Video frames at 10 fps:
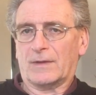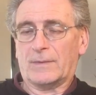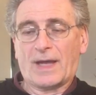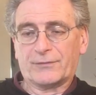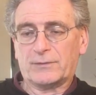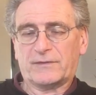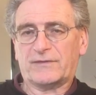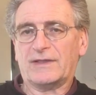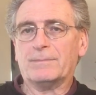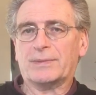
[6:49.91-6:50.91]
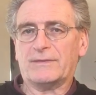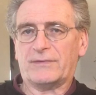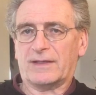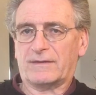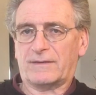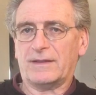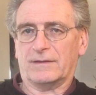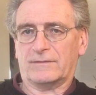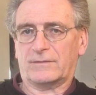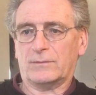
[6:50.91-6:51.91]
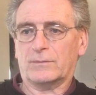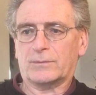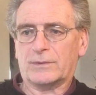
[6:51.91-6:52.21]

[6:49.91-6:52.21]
We have to simplify things to